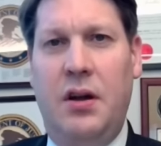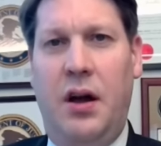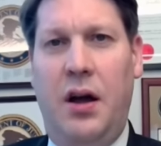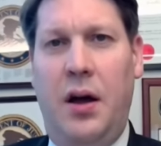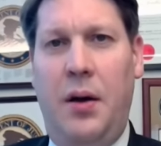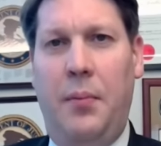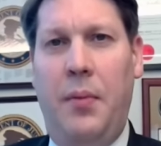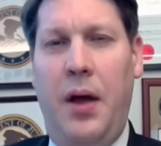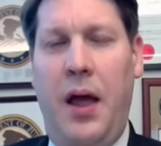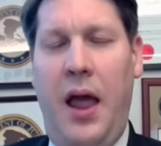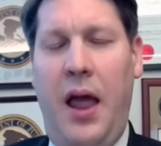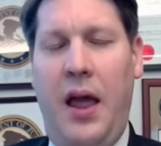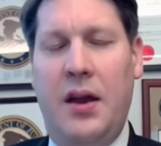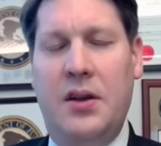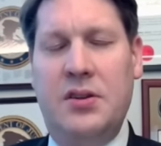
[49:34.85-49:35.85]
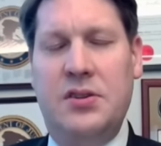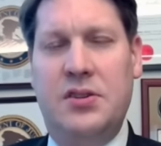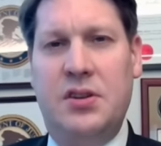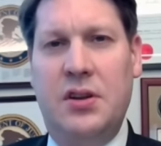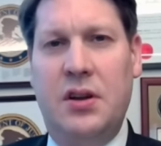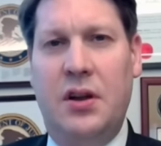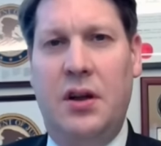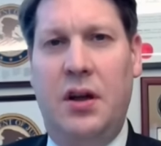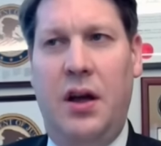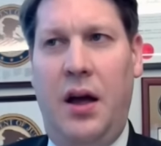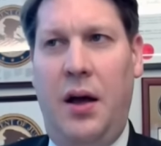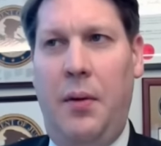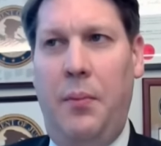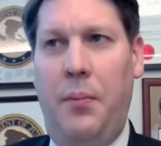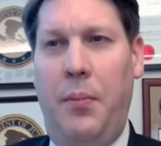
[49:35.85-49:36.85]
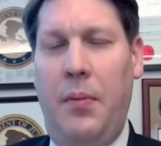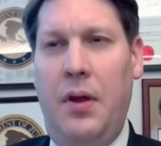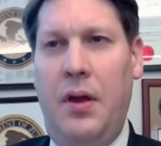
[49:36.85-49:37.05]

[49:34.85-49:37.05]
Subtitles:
and that